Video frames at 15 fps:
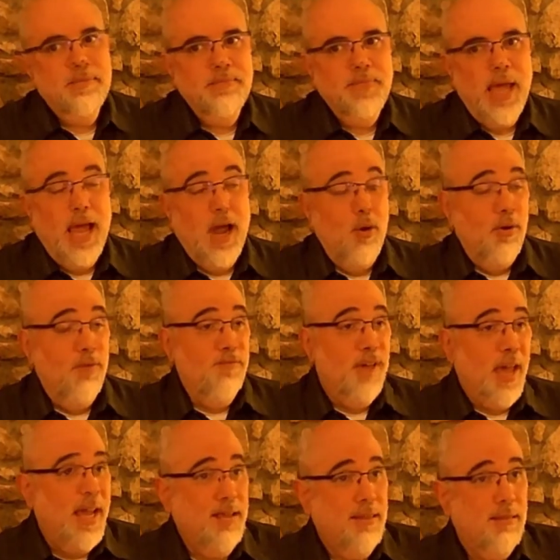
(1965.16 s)
our
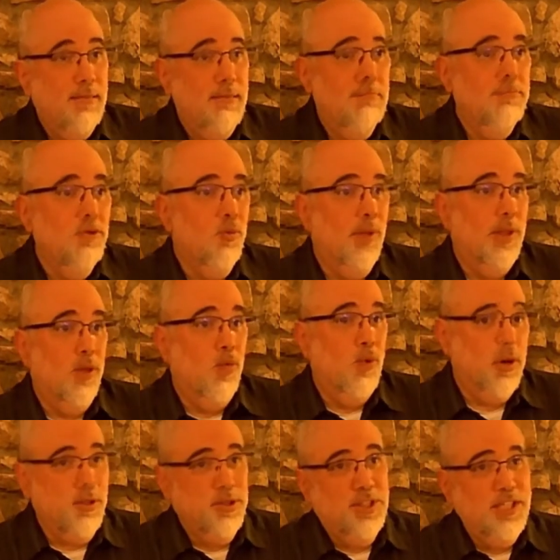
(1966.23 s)
faith, when the
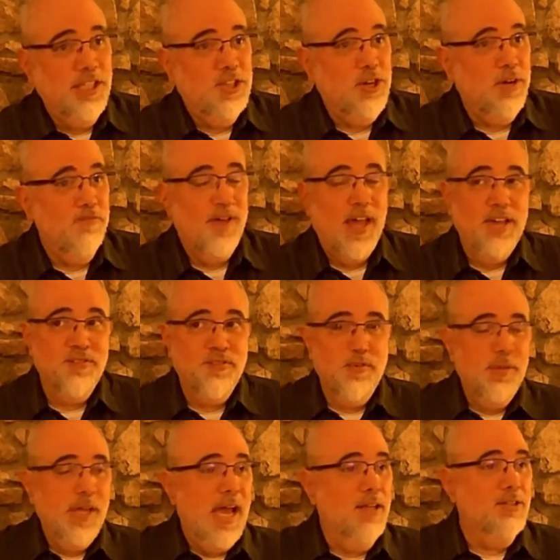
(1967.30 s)
world sees our faith from
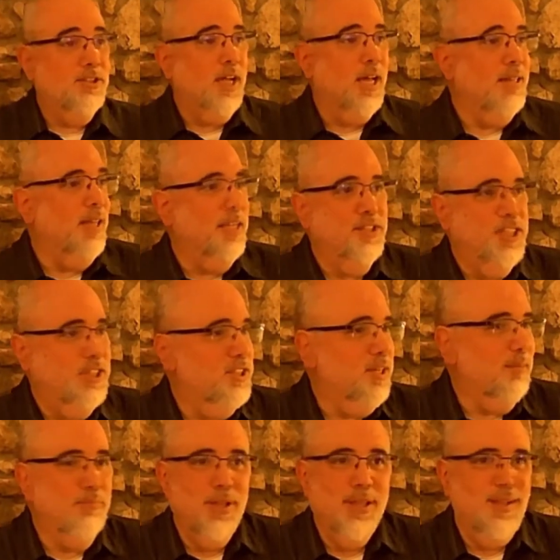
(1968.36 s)
the outside, they see
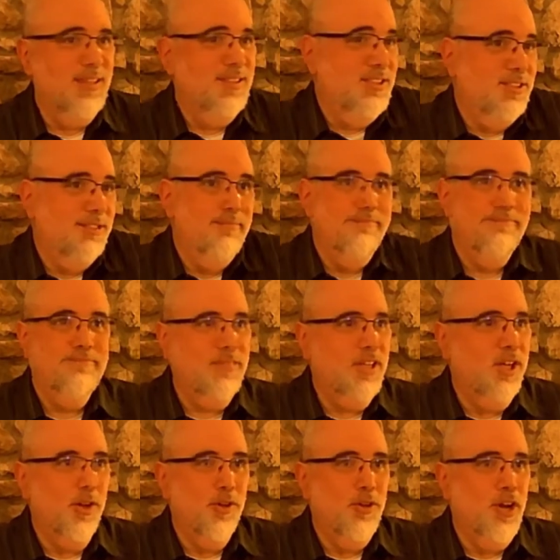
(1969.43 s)
something that's,
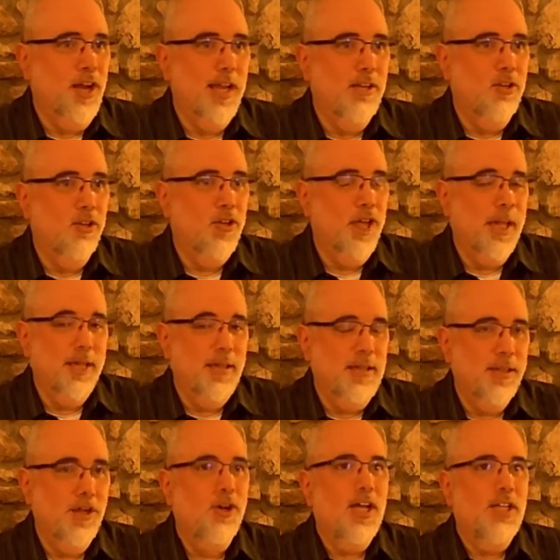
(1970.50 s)

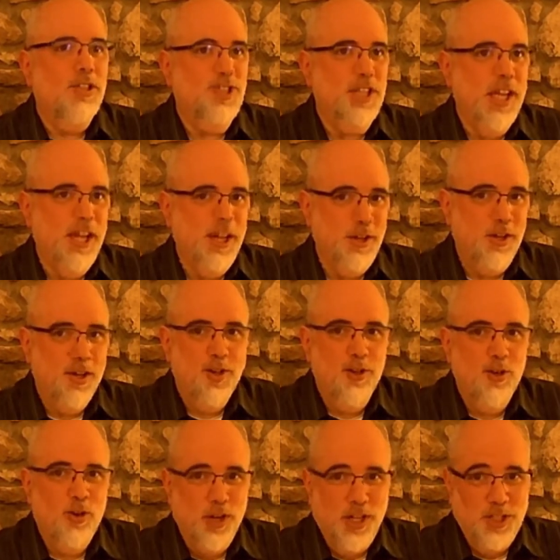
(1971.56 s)
they're not seeing
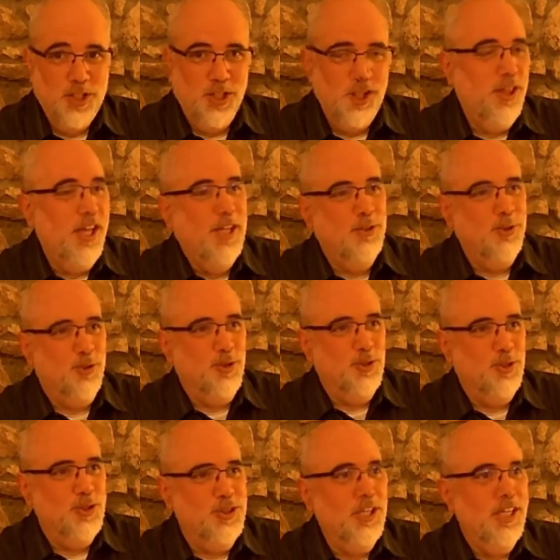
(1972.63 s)
glorious cathedrals,
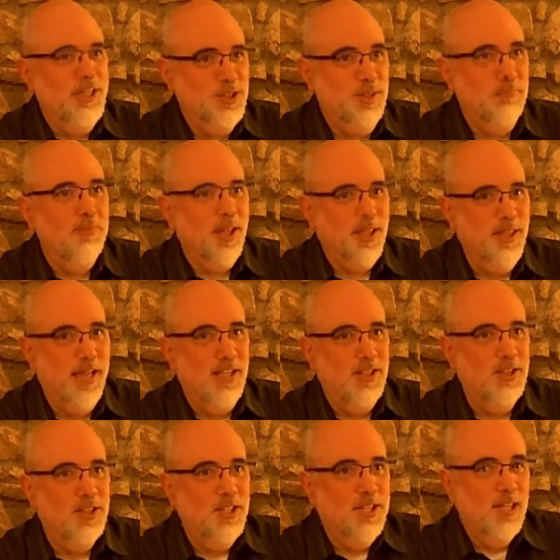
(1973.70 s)
they're seeing something that
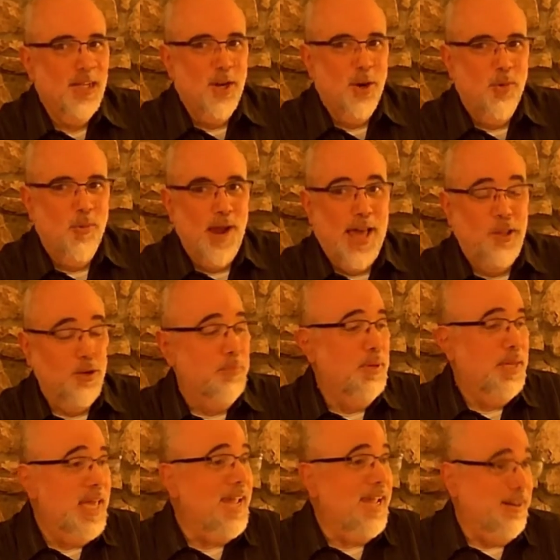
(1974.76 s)
is rather
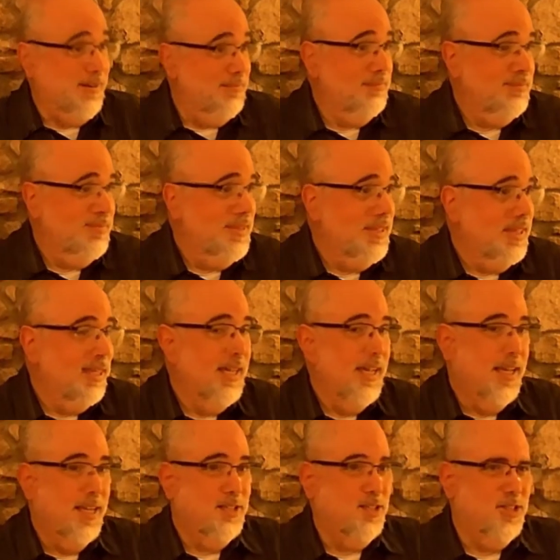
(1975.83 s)
plain.
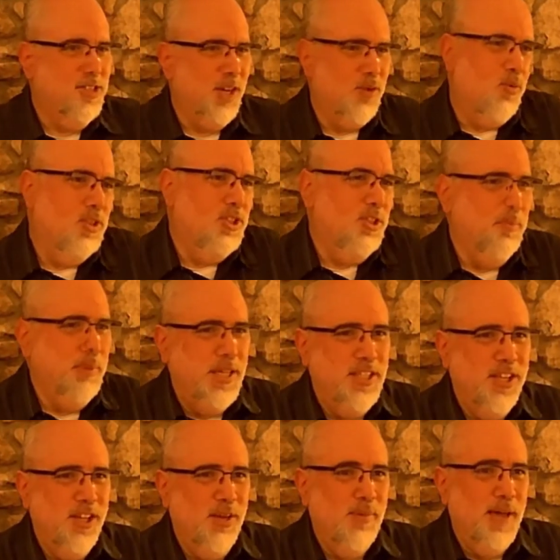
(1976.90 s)
It's just like, what's the big
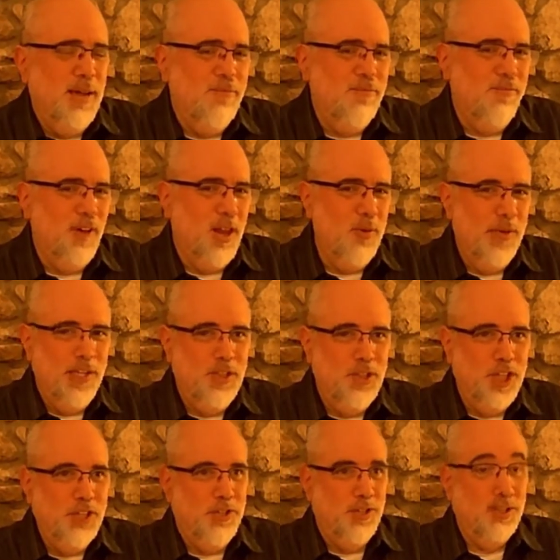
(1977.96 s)
deal about following
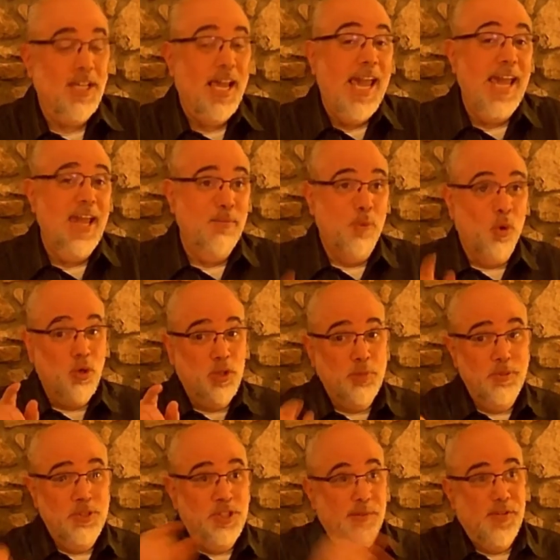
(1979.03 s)
Jesus? And more
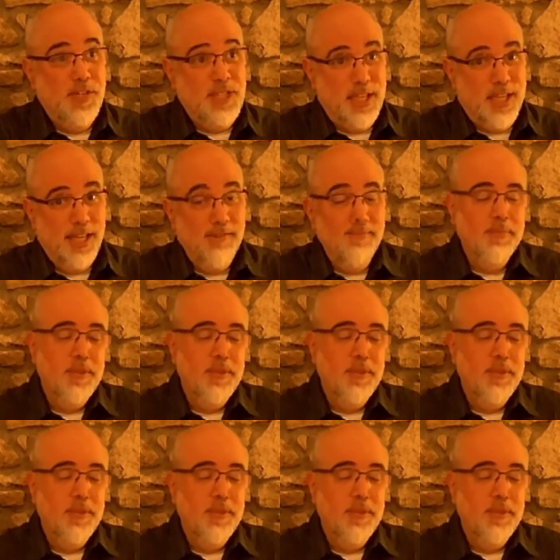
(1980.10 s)
specifically,